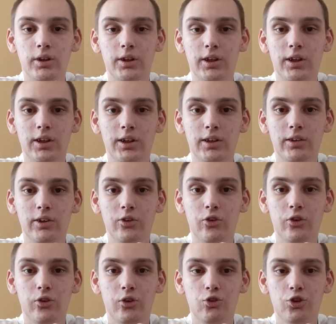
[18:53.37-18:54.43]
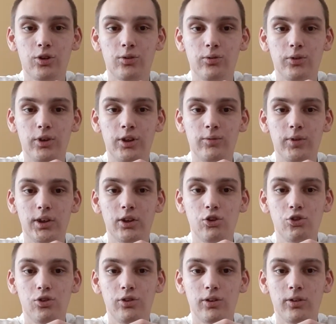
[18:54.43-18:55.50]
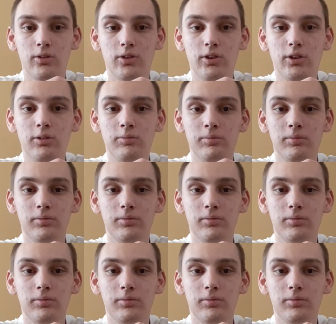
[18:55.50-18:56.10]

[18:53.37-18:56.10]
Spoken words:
and it's in the general aviation area,